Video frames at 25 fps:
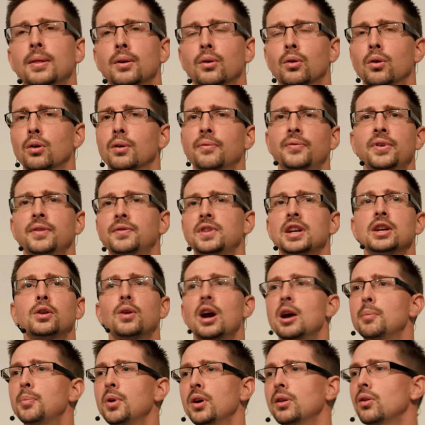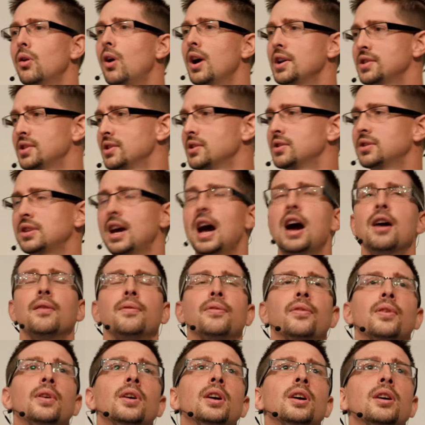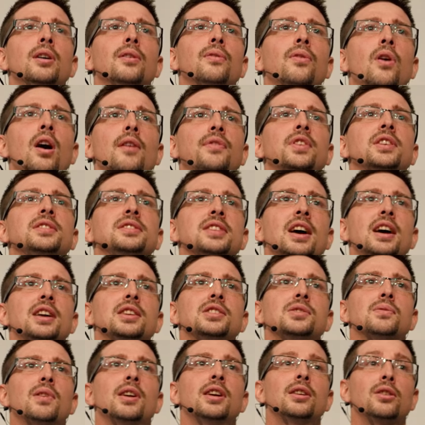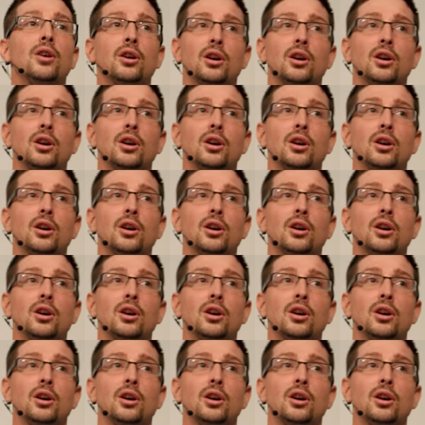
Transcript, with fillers: or 15 grand per license to have 5 containers running,